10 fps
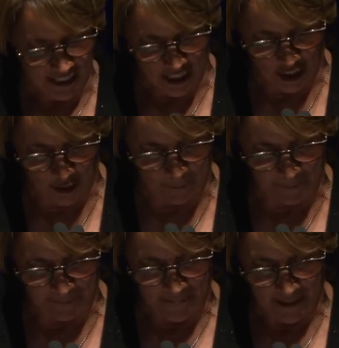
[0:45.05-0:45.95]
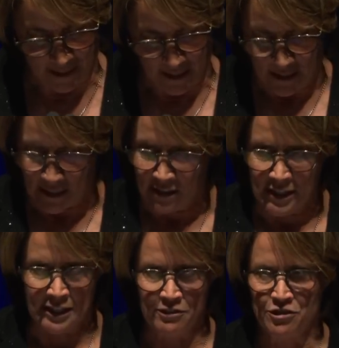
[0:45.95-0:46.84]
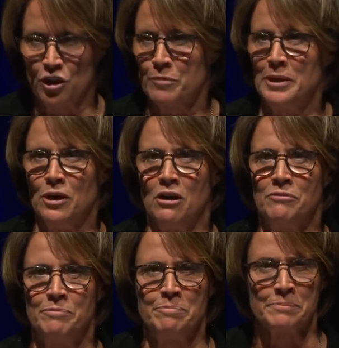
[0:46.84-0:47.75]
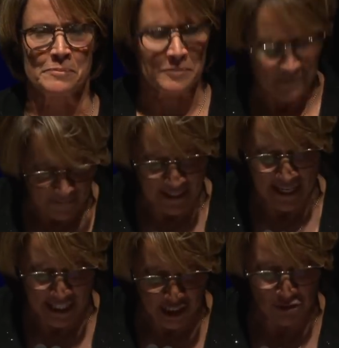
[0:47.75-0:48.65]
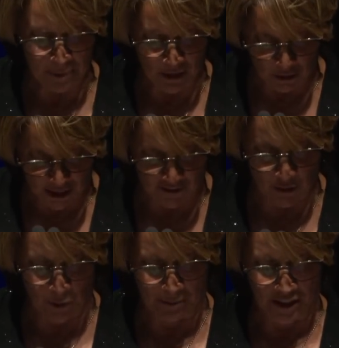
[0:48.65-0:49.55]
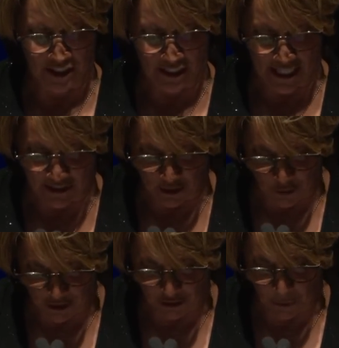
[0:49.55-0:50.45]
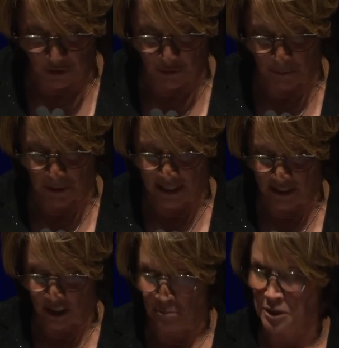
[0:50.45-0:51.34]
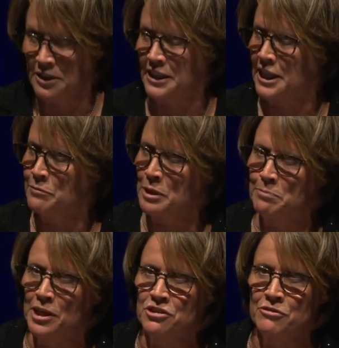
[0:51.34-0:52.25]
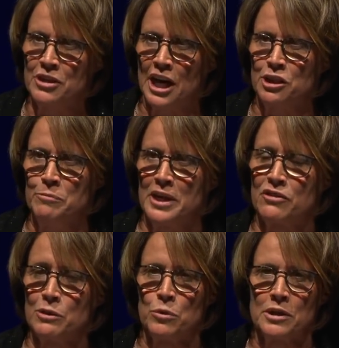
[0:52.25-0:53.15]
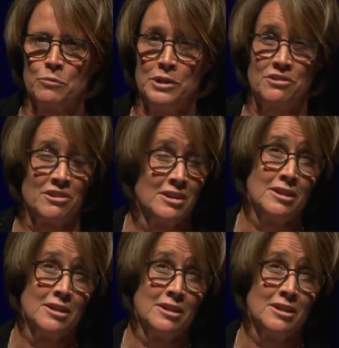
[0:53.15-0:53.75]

Um, he started me off at HBO covering Wimbledon and then Real Sports with Bryant Gumbel, and they gave me a bunch of documentary work, which